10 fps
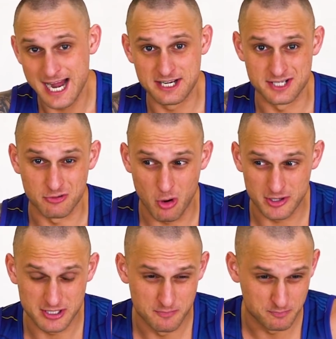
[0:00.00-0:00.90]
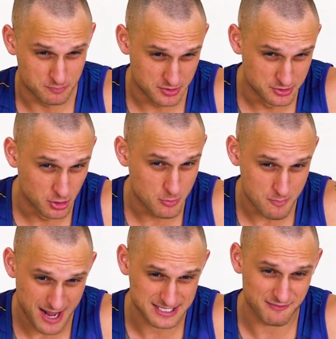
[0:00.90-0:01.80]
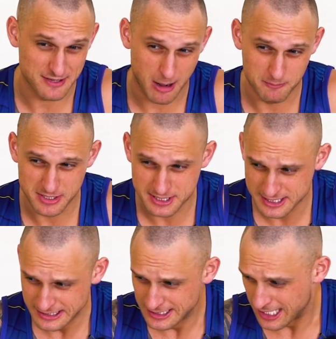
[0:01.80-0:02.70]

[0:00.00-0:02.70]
It has grown to do massive numbers.